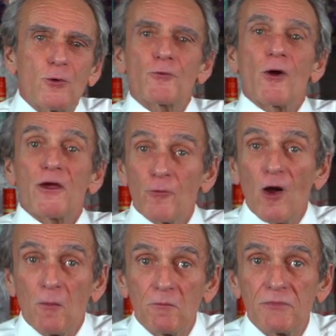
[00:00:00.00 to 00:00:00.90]
with white
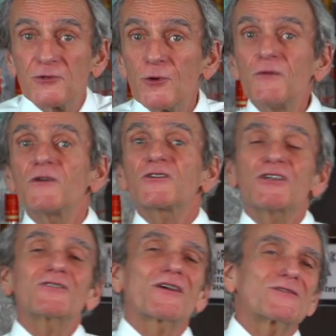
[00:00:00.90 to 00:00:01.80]
rum, Between the
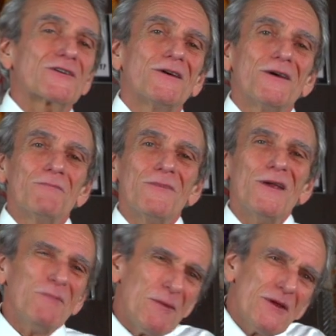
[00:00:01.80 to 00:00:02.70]
Sheets has a,
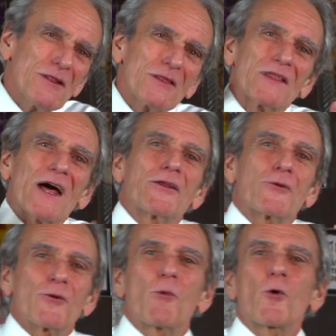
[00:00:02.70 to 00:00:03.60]
maybe a
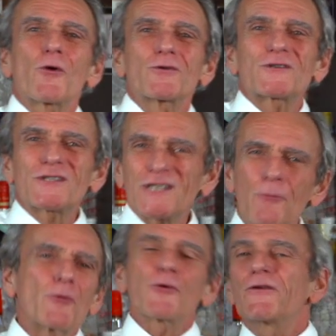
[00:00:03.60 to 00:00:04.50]
lighter, more
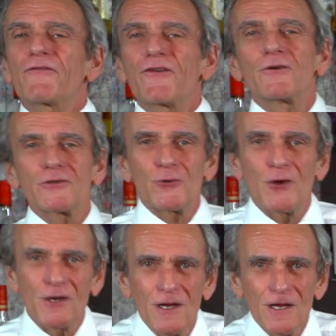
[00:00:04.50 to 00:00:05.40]
summery feel to
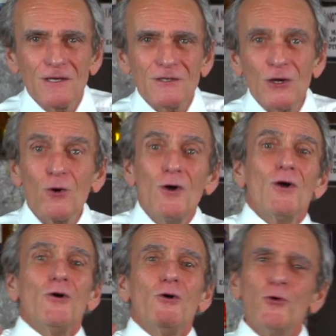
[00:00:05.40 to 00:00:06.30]
it. So
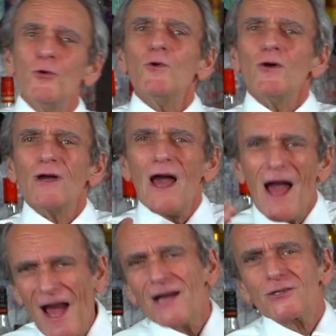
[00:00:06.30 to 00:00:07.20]
who
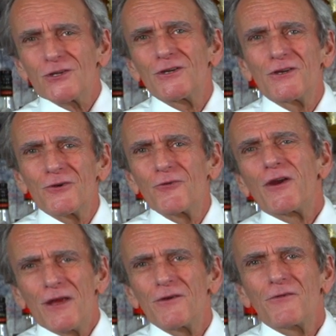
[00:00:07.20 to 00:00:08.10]
actually
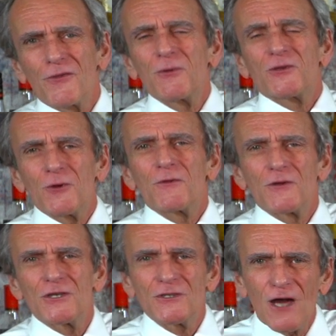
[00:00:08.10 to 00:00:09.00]
created the Between the
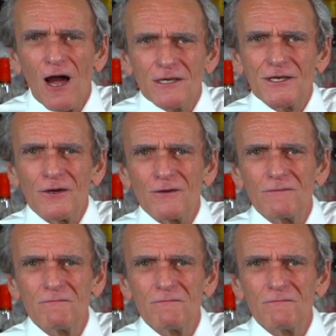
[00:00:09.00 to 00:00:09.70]
Sheets cocktail?